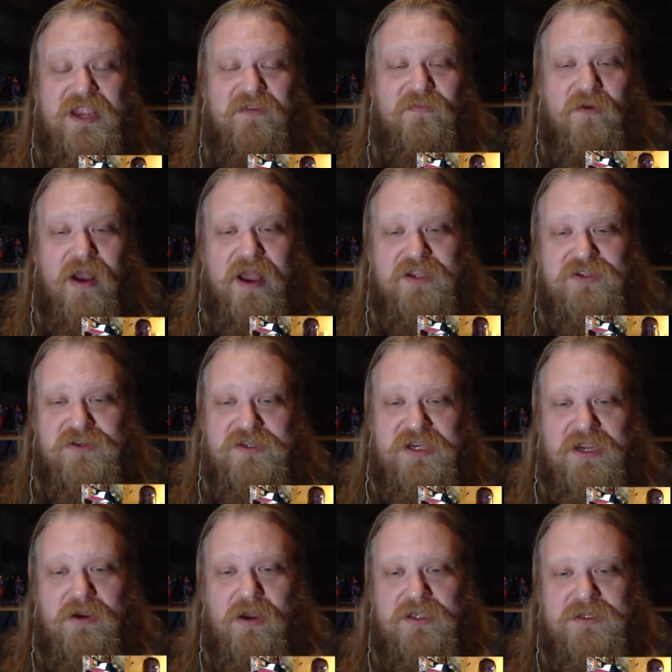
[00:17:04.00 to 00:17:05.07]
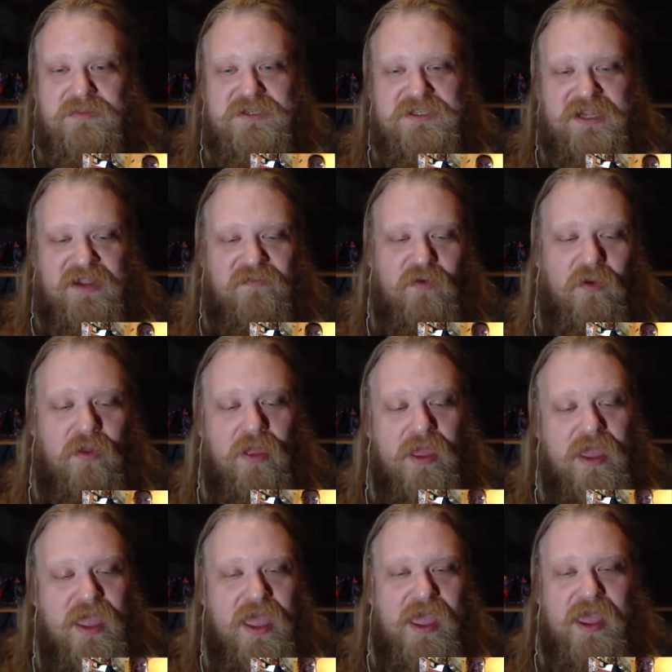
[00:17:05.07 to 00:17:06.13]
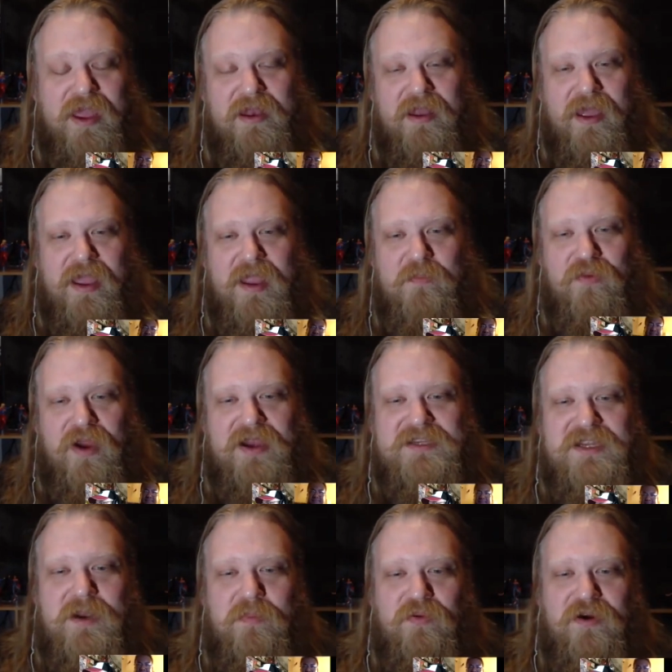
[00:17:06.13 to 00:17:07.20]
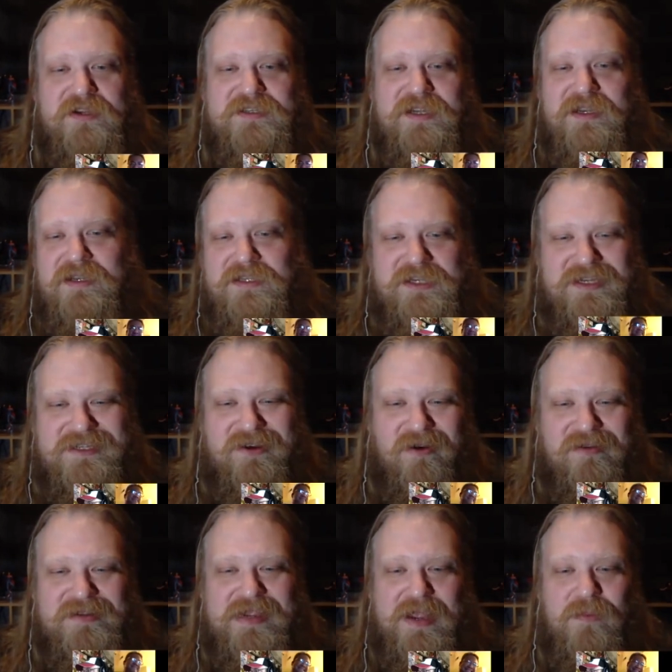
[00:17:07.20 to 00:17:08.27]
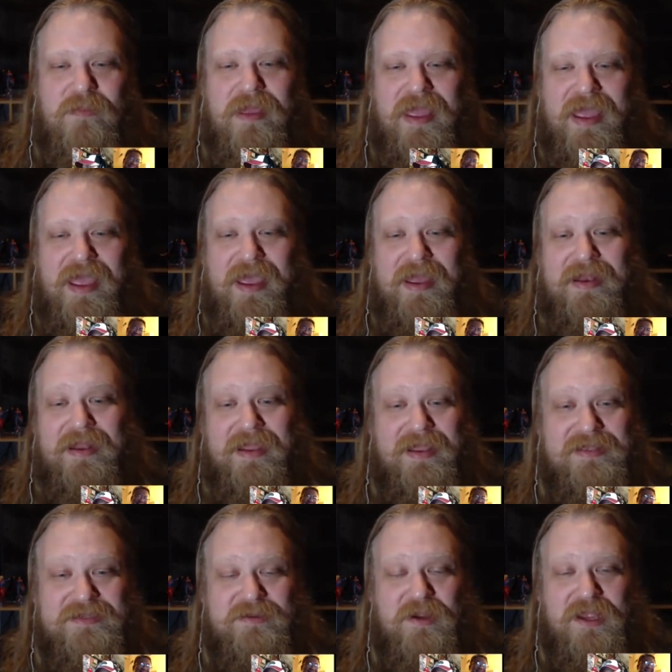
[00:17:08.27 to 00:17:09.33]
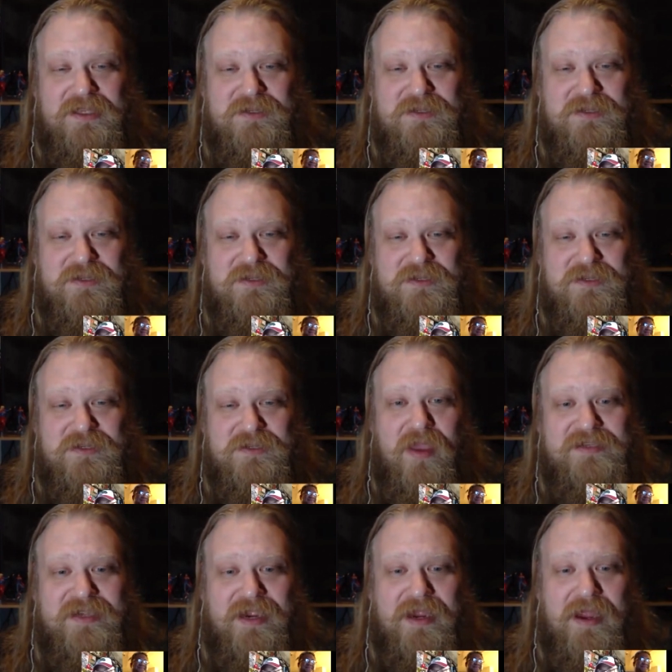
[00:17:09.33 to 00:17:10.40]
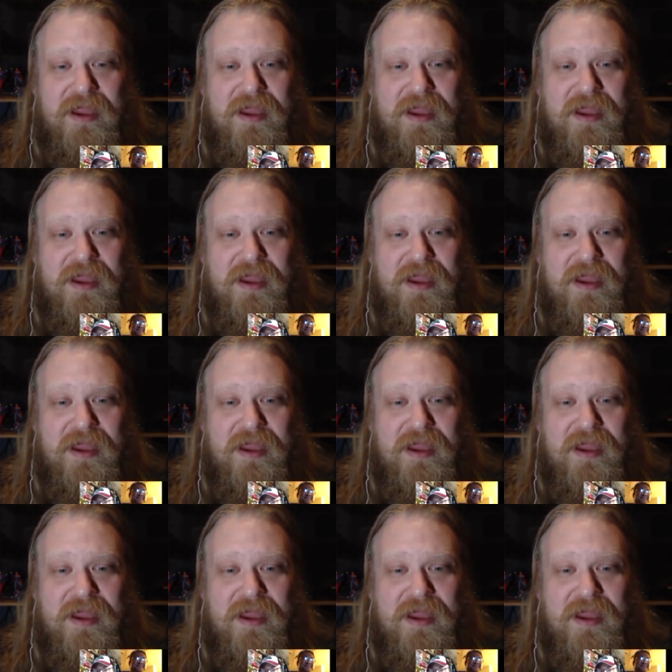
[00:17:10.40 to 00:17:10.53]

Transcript: evil Steve Rogers. He calls him Stevel. And he breaks into prison to taunt him, and it's amazing.